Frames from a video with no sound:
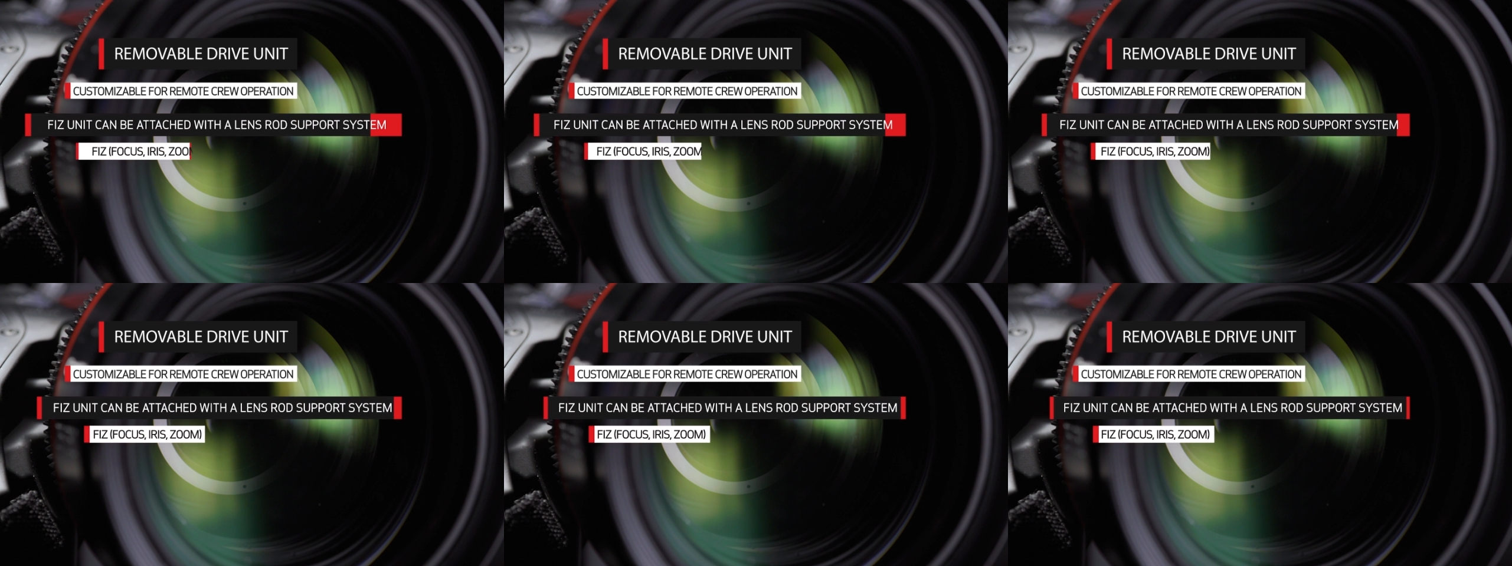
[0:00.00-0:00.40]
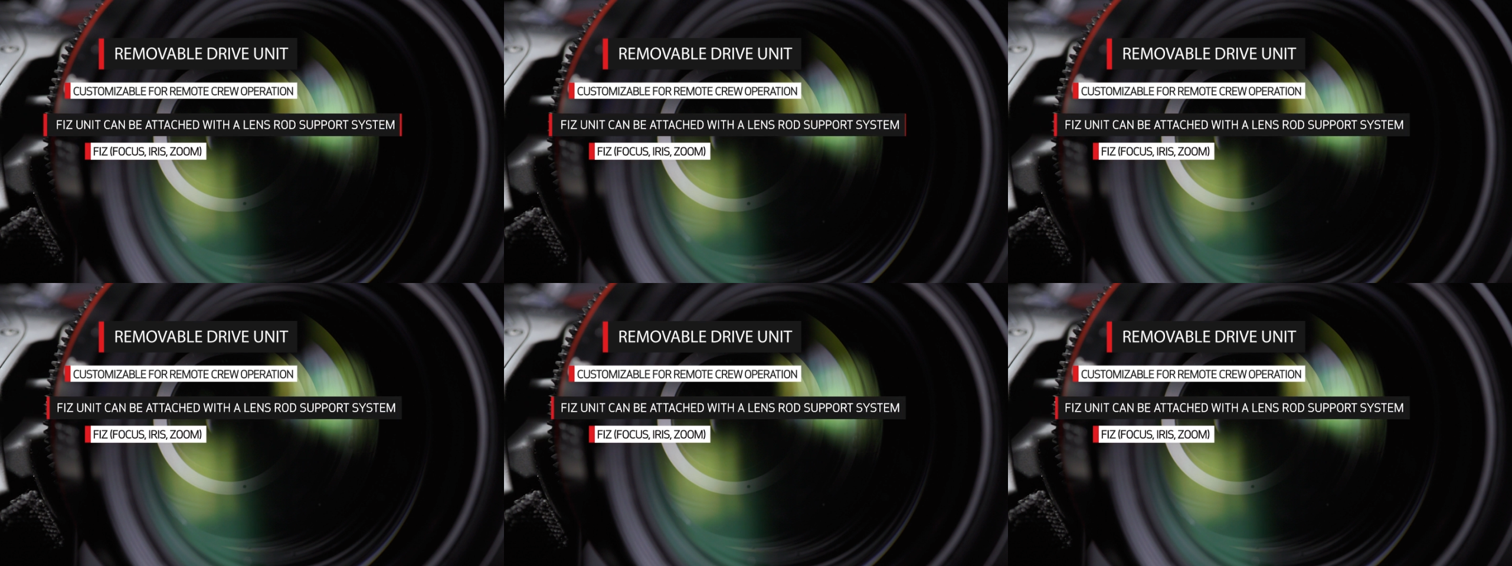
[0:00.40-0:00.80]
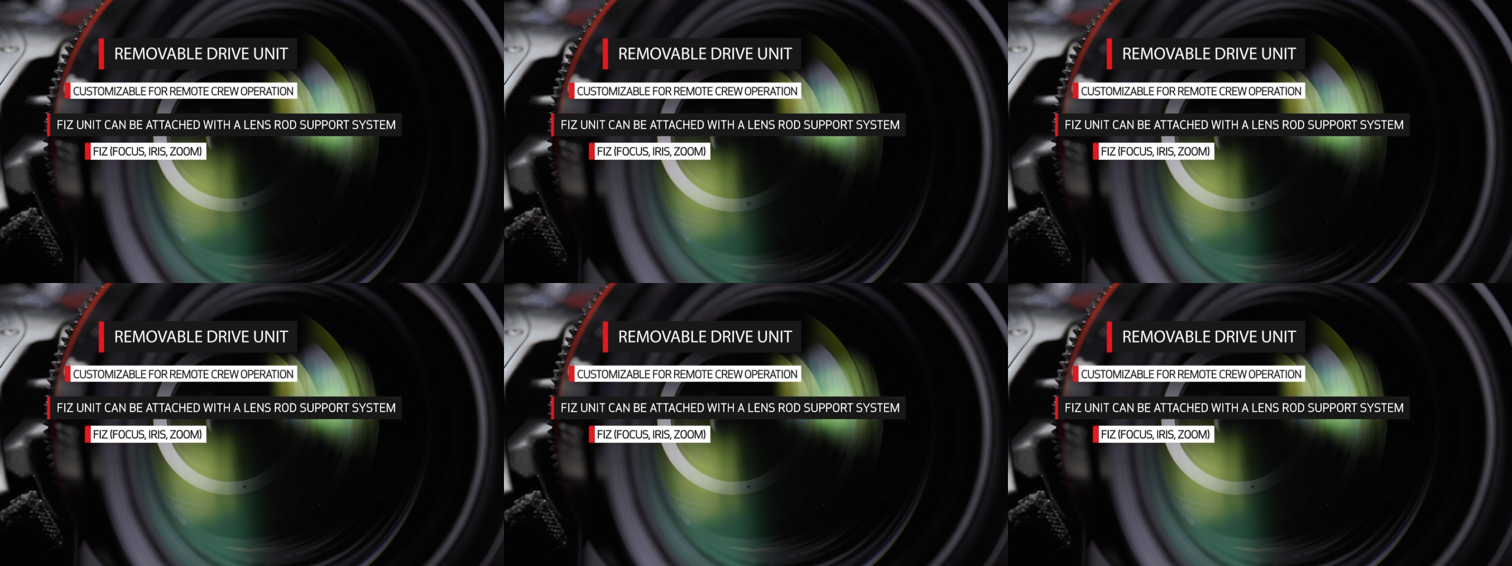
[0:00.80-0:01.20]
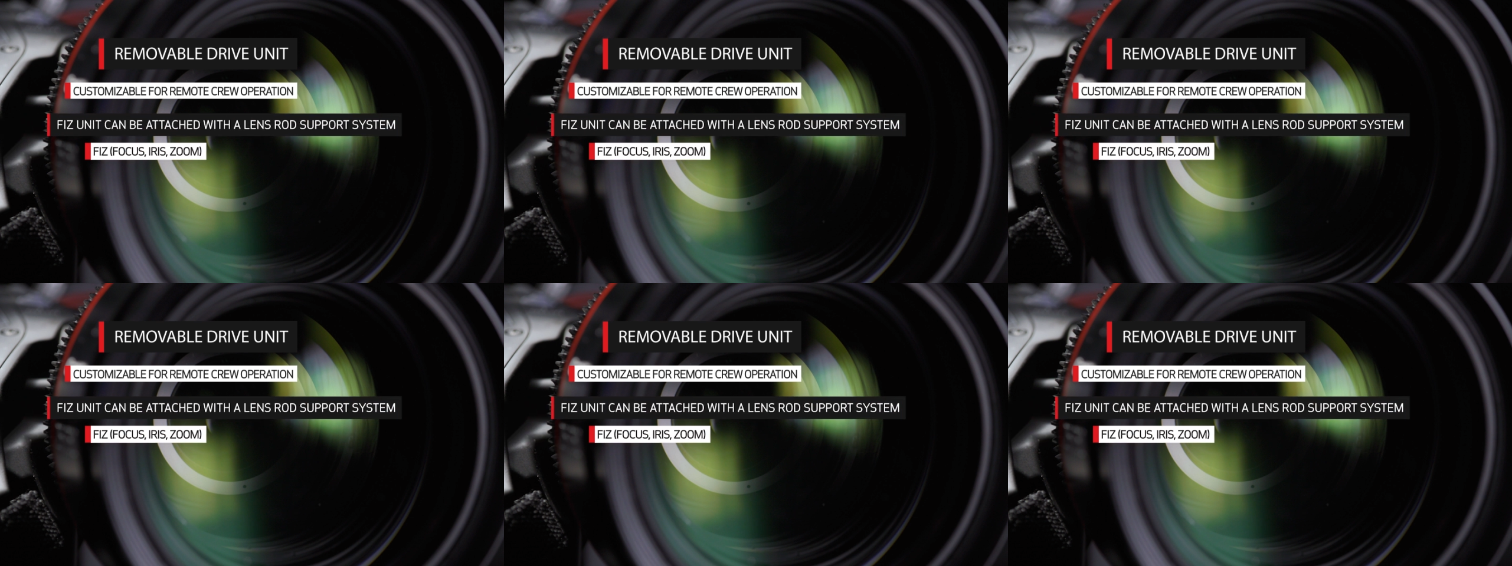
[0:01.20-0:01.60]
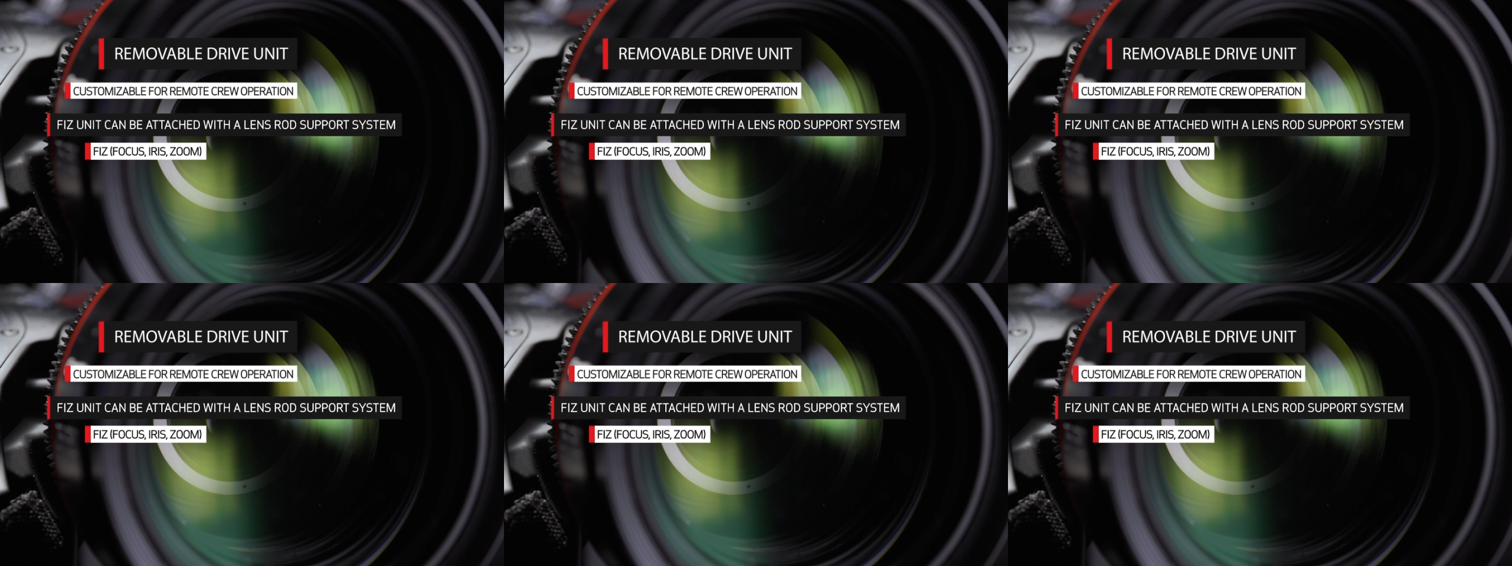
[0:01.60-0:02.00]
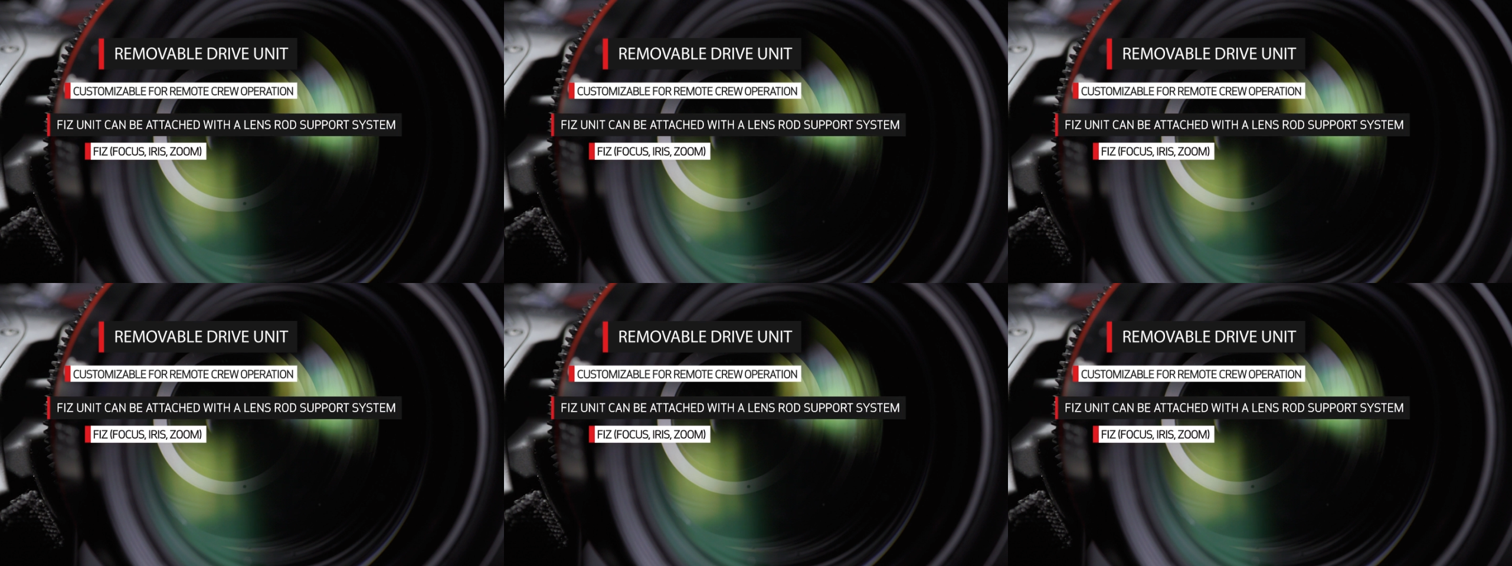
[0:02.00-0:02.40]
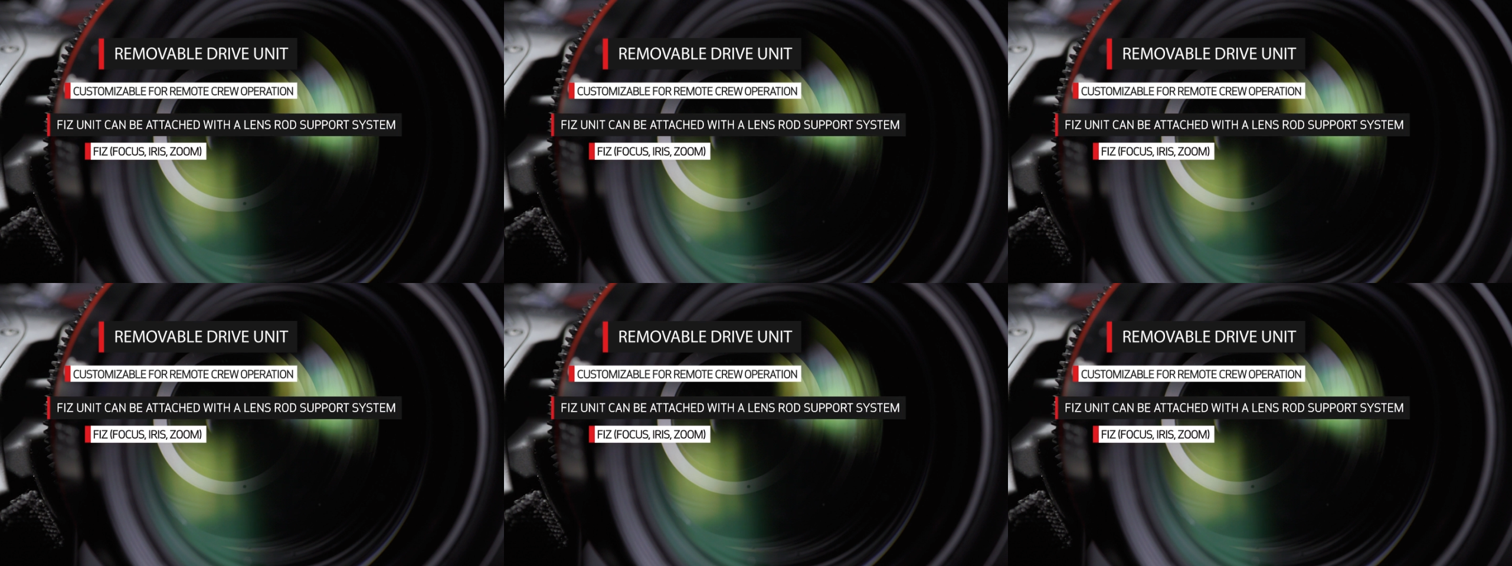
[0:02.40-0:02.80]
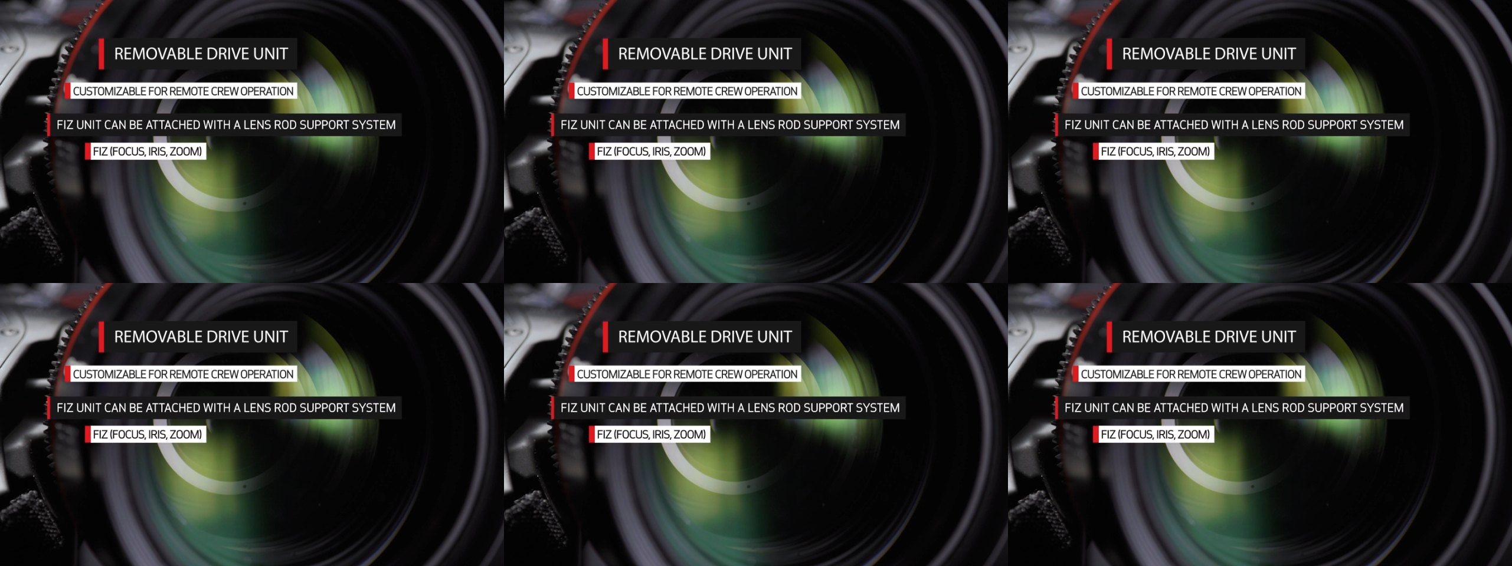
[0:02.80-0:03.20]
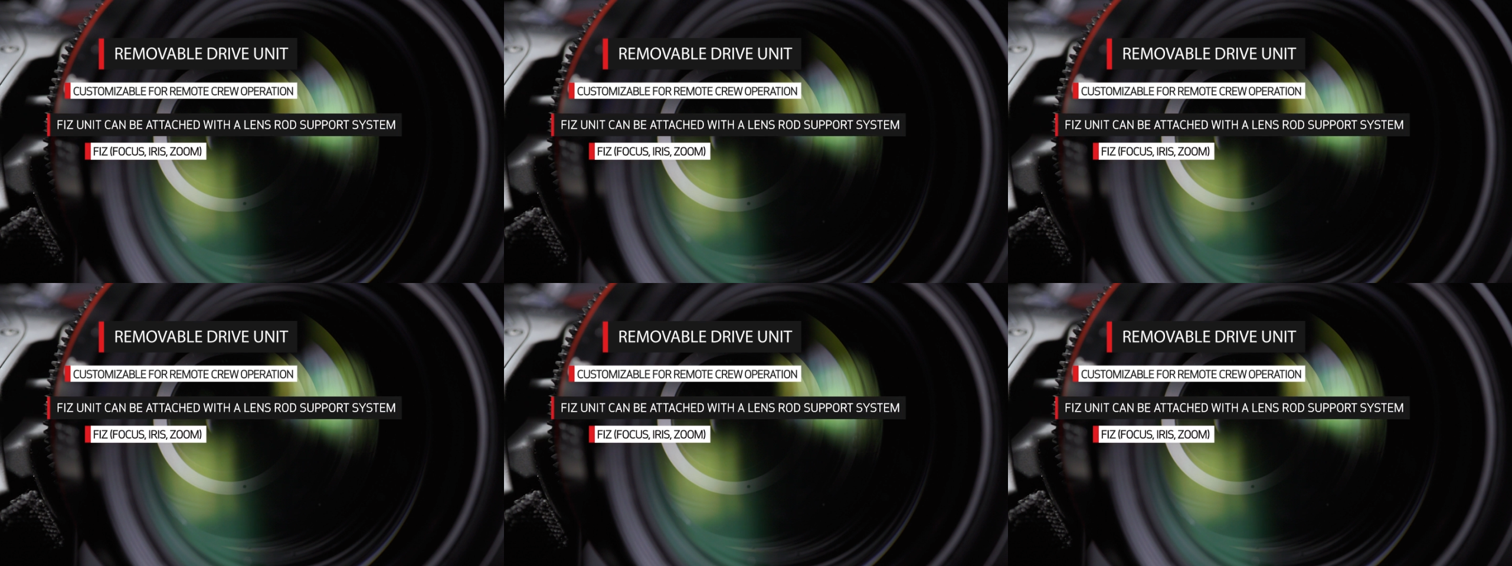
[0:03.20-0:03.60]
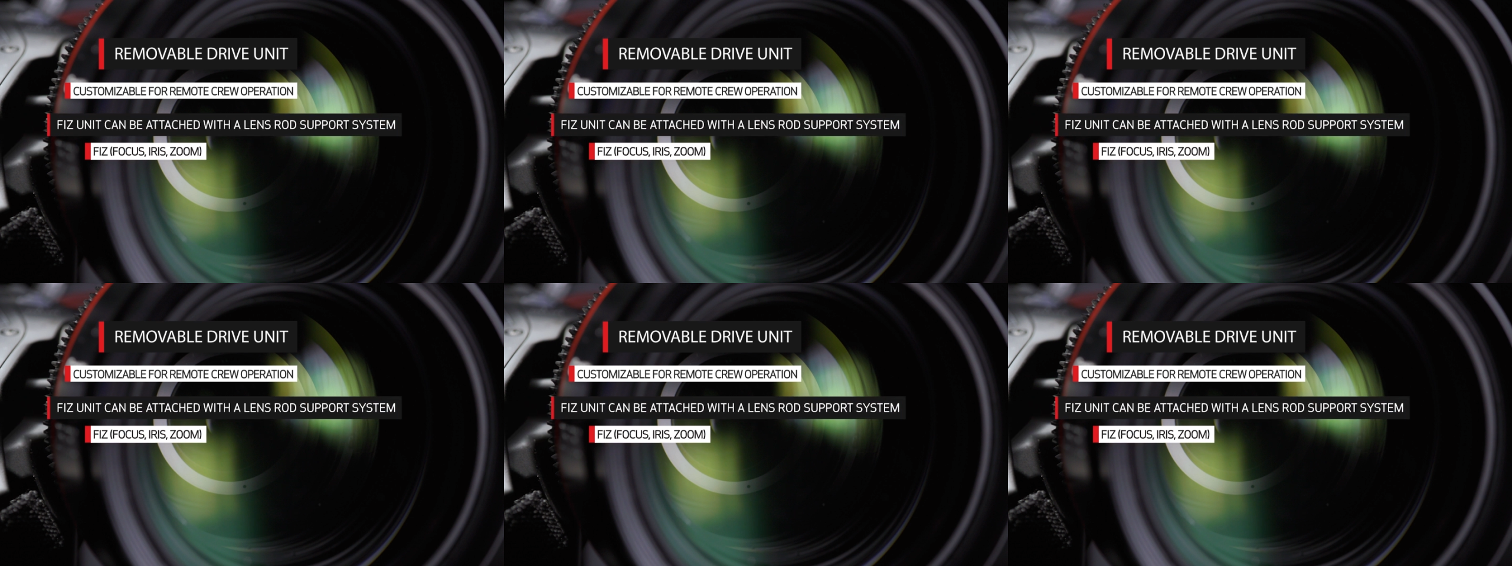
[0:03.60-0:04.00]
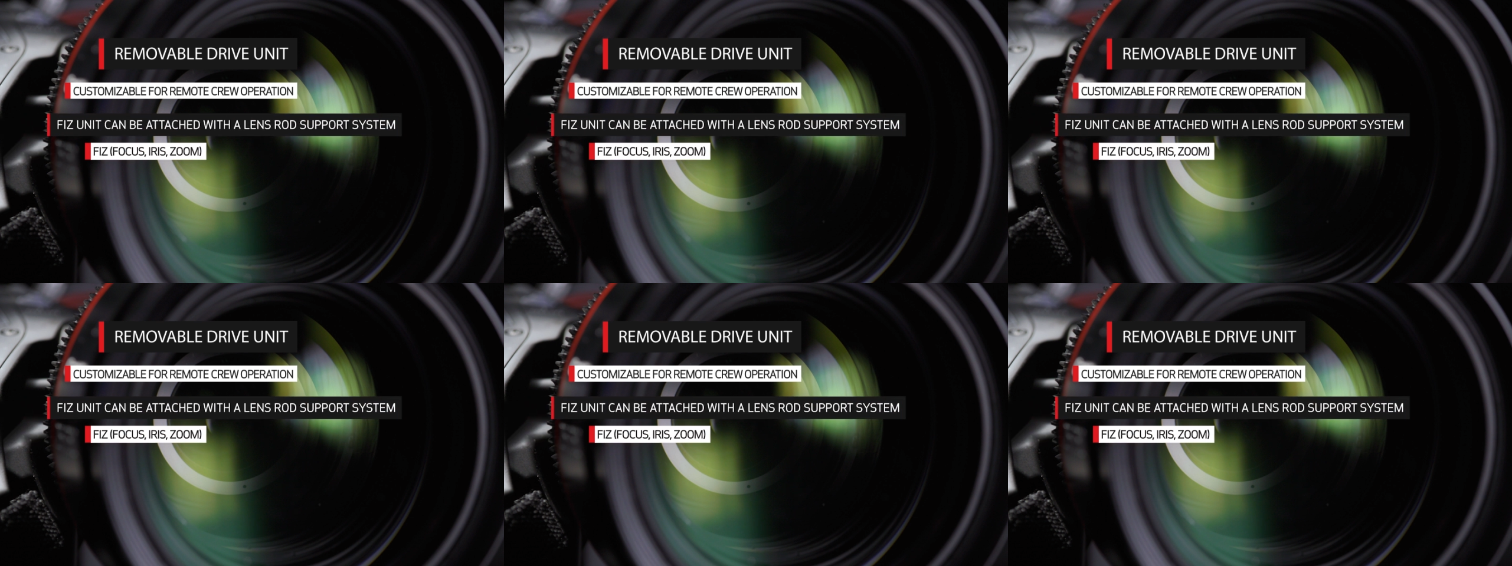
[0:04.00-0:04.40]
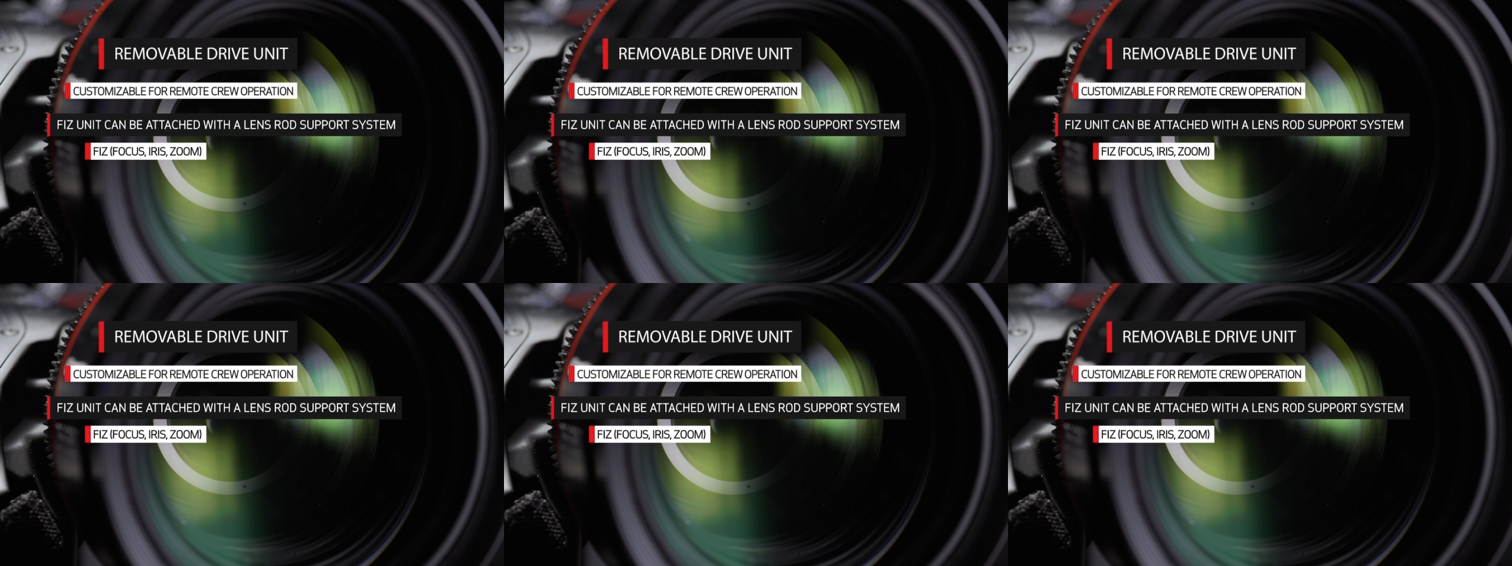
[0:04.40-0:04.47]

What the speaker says: Nobody's mouth can be seen.